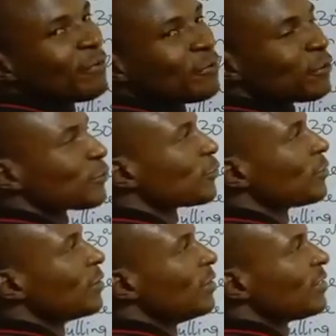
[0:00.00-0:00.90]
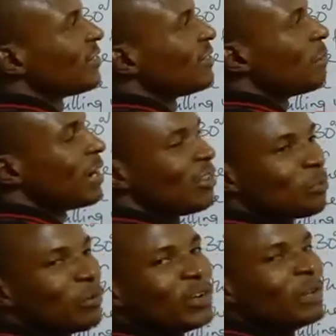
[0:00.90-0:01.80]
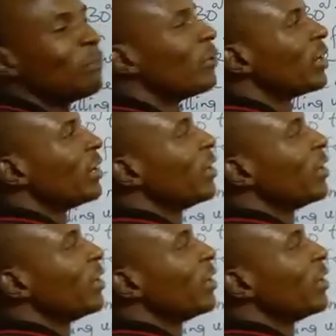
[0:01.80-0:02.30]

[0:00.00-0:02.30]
effort, since the man is pulling the body